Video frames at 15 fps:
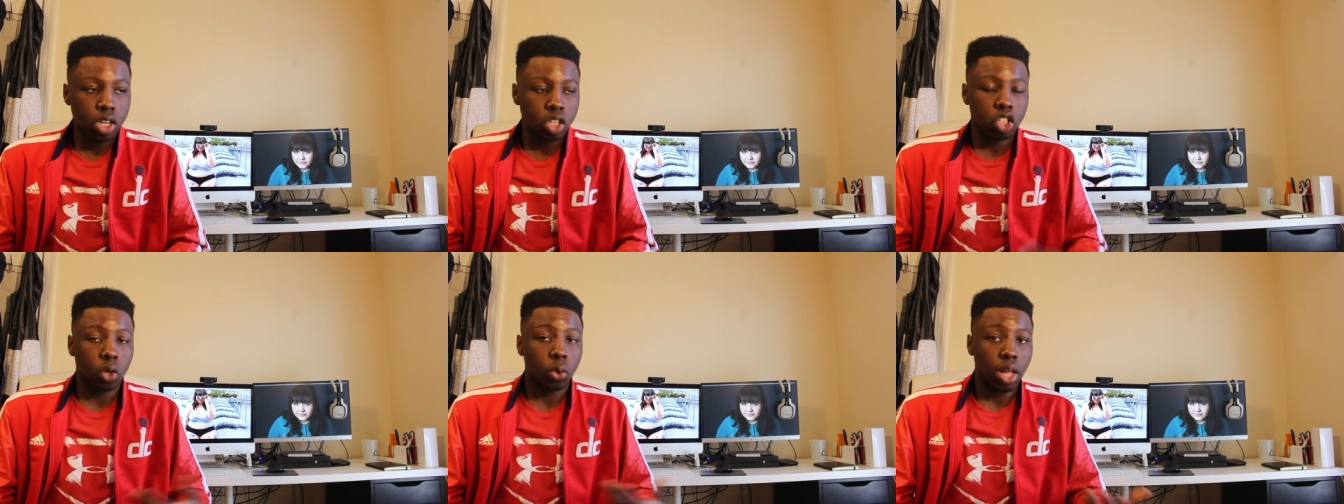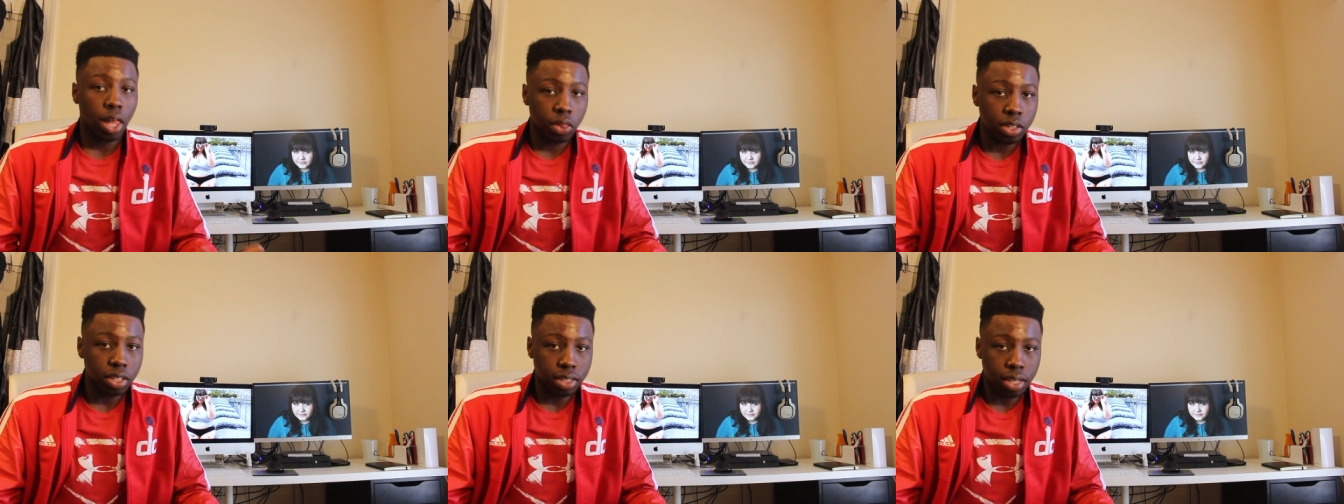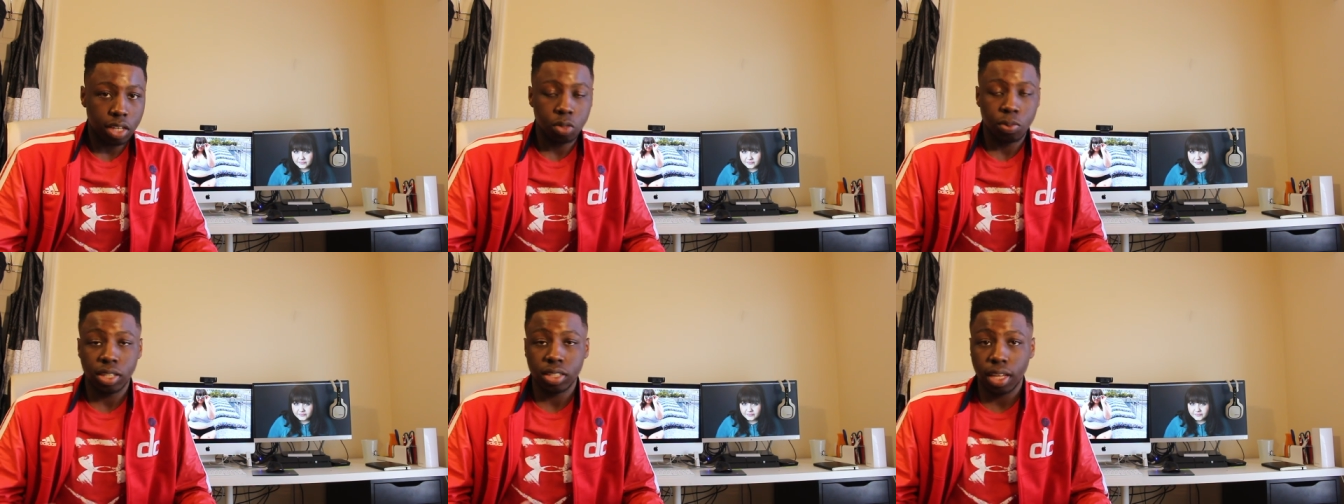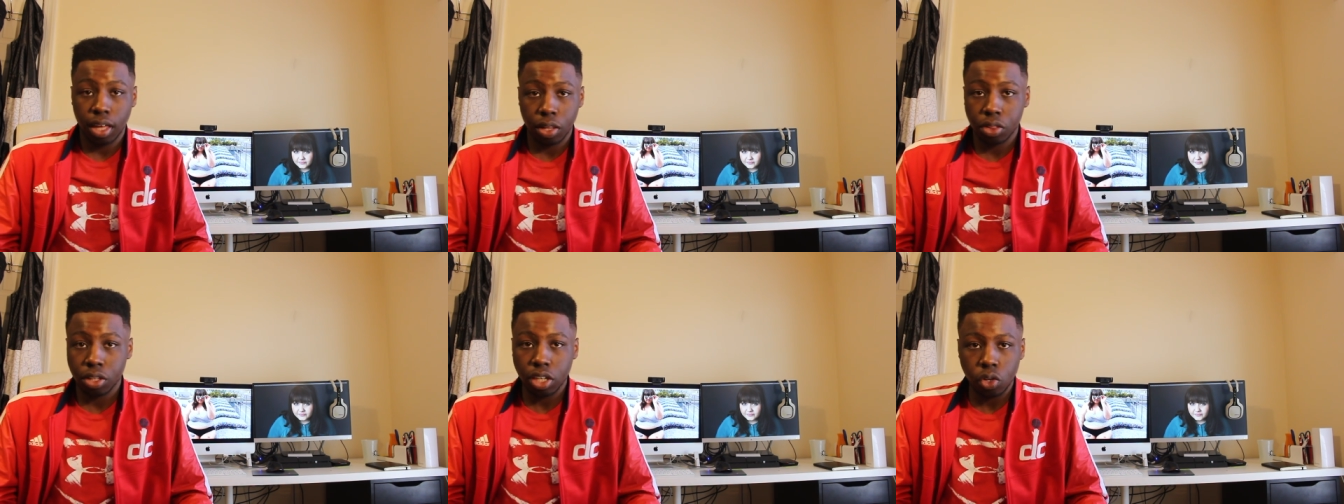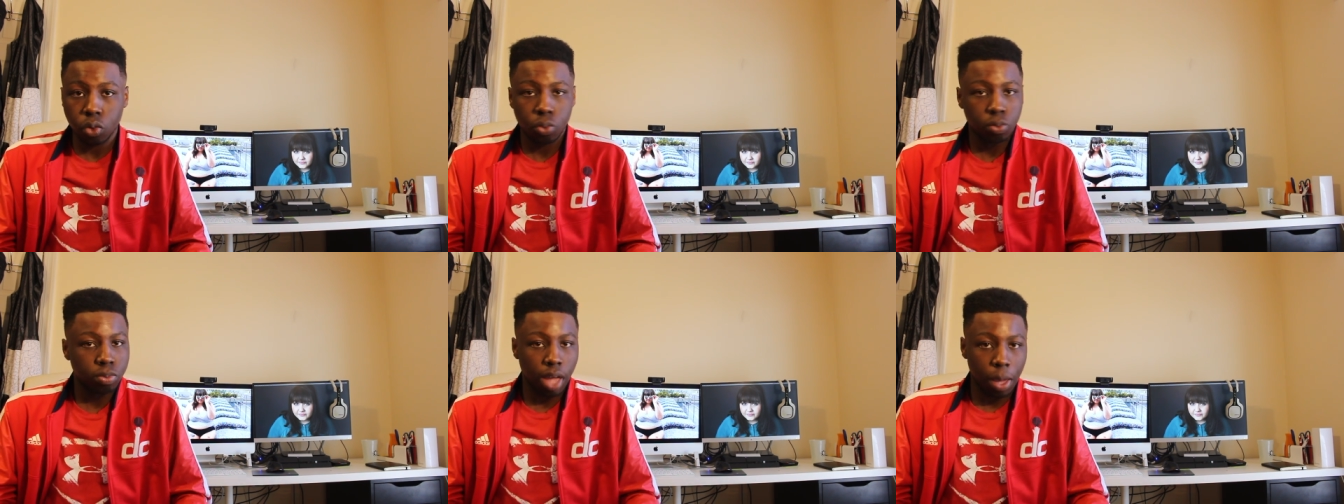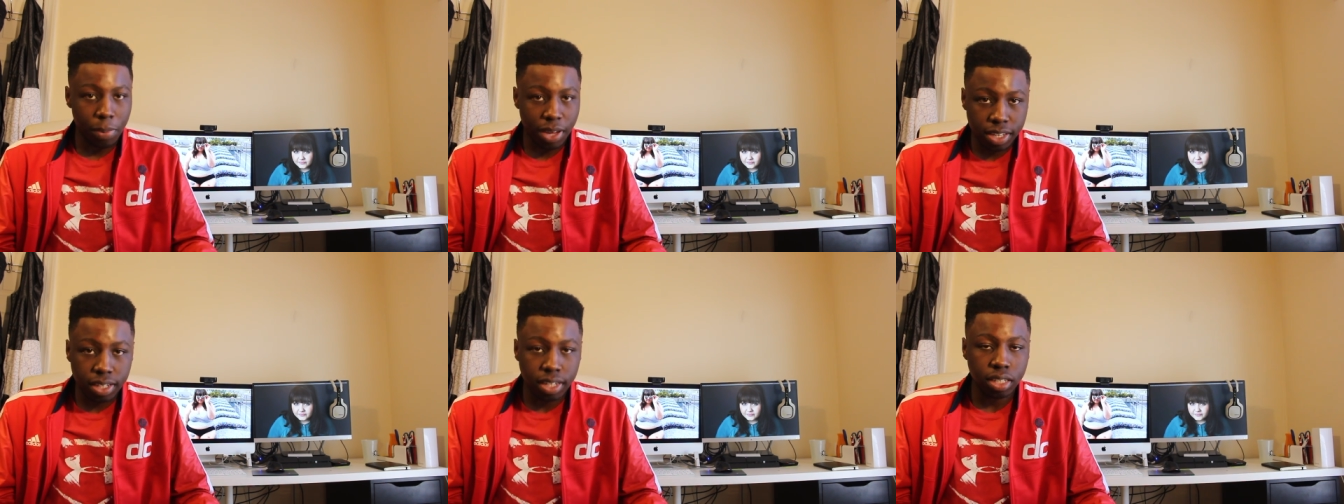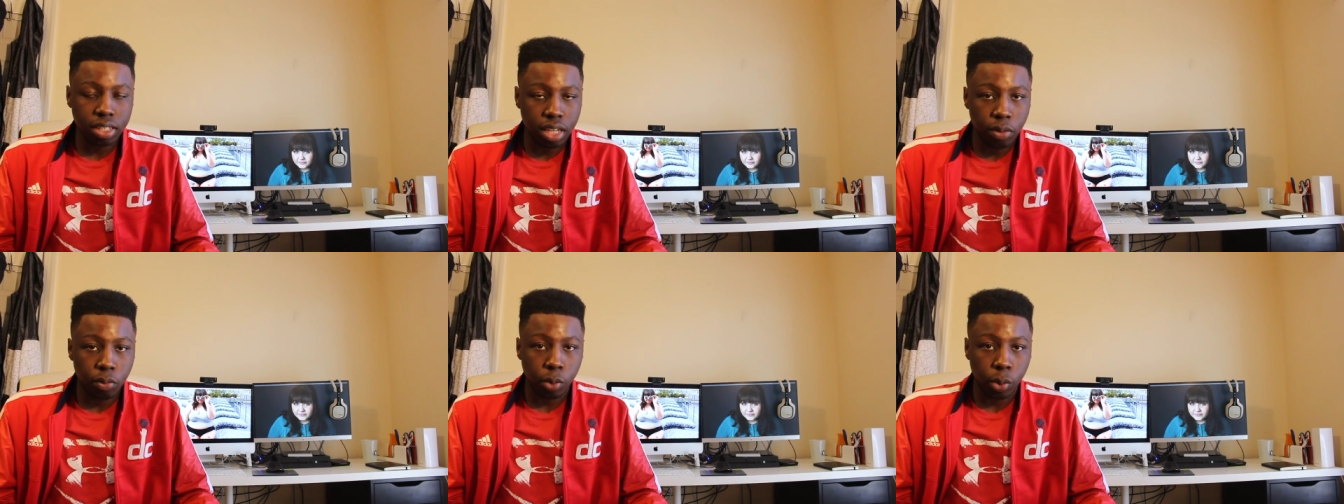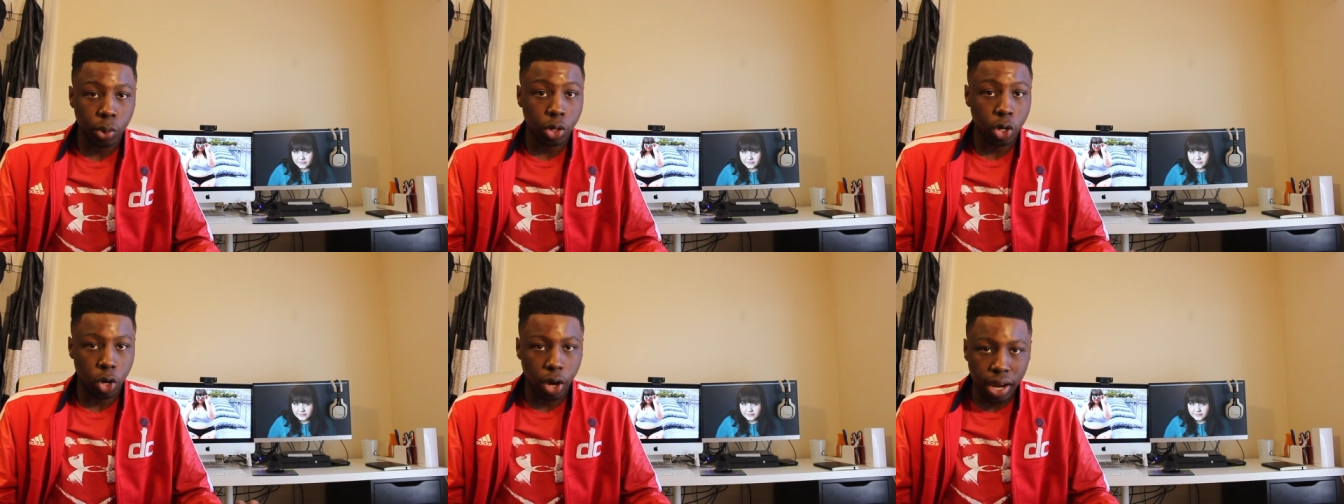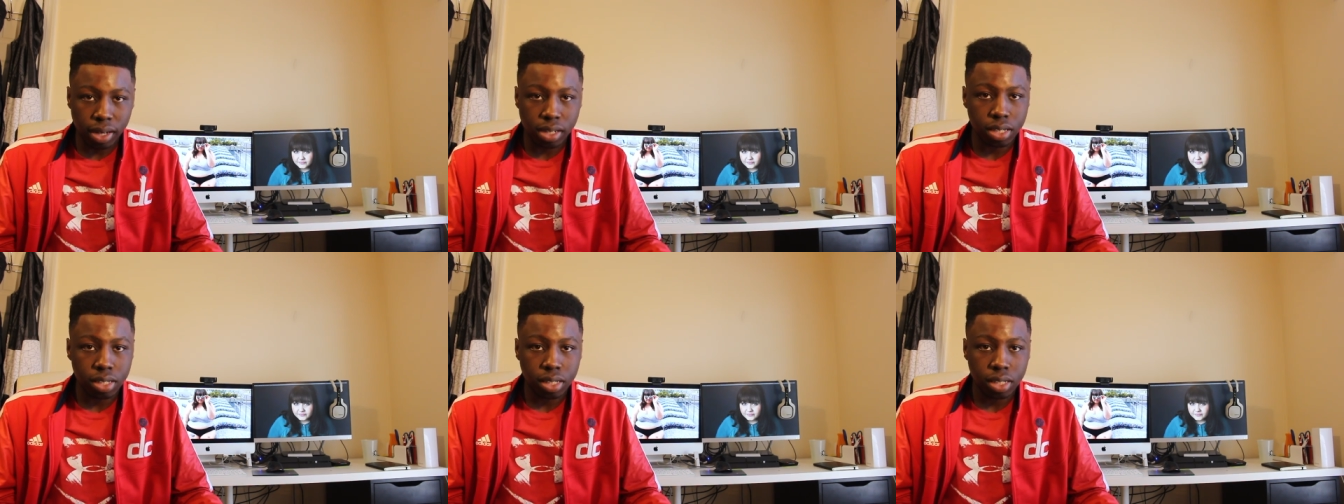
So healthy cells makes a healthy you. That makes sense to everyone, correct?